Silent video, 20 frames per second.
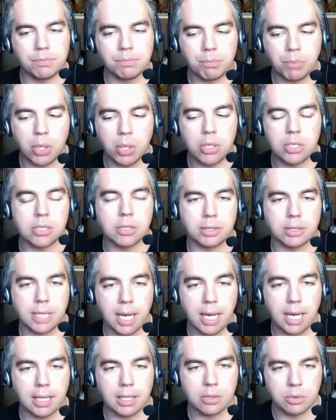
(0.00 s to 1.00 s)
personal
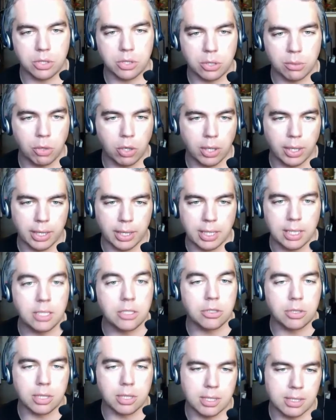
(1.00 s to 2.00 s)
tags, which are more like
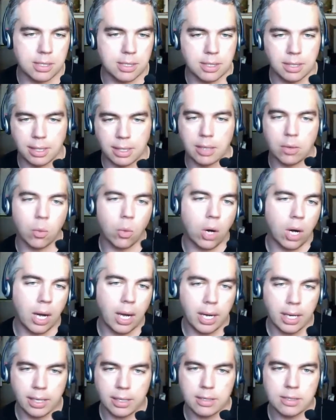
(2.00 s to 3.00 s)
interests, like
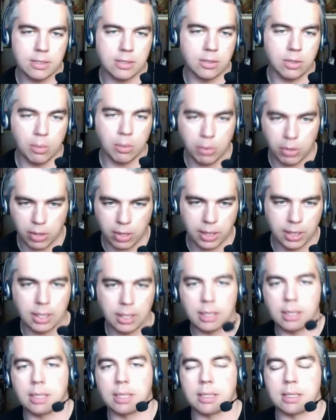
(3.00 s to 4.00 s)
wine and snowboarding
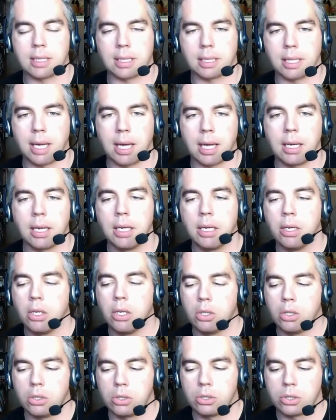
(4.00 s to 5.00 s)
and things like that.
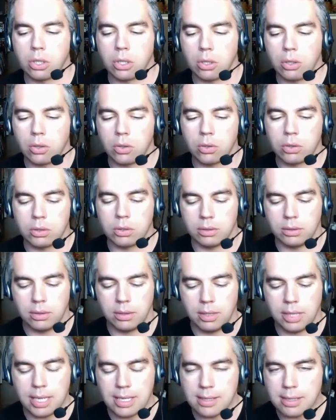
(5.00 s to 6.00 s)
So
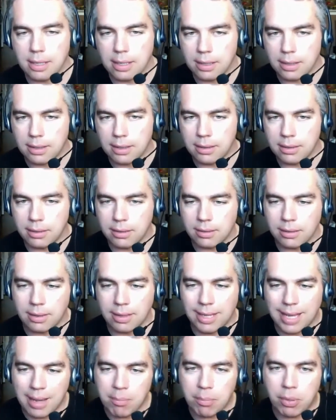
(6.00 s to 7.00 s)
they said,
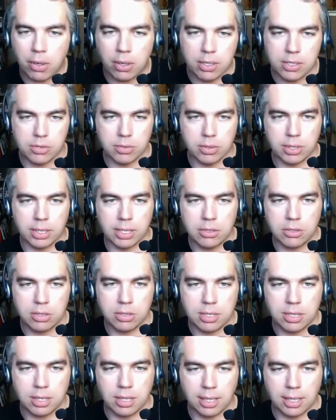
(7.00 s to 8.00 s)
that part is really
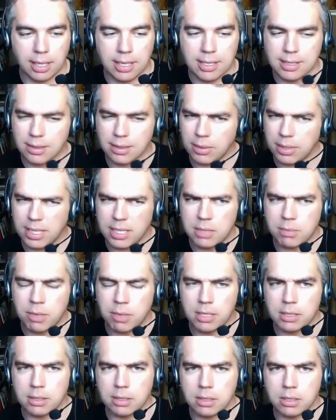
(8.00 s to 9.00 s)
interesting. And I said, well, that's
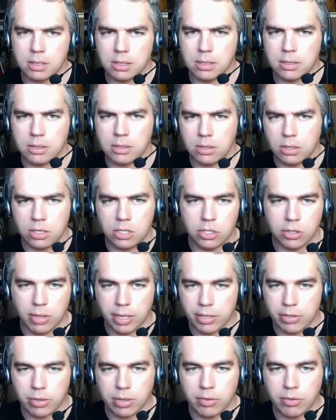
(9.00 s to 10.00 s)
basically just a search
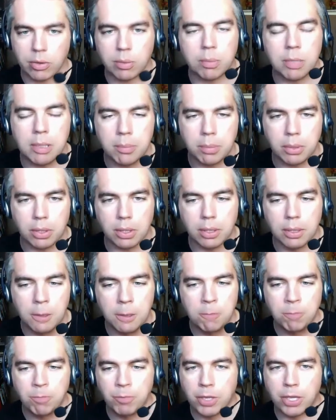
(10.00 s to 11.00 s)
directory for people.
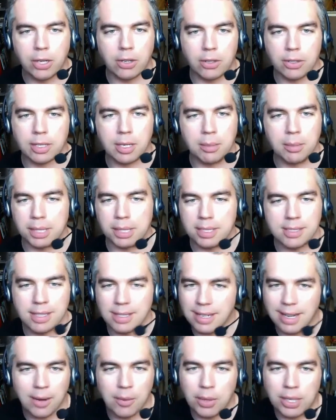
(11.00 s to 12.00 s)
And all the companies
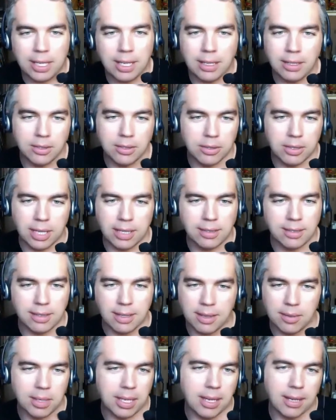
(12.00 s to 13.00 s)
said, yeah, we can't do that
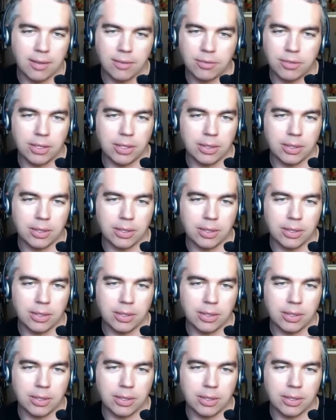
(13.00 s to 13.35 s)
today. We have,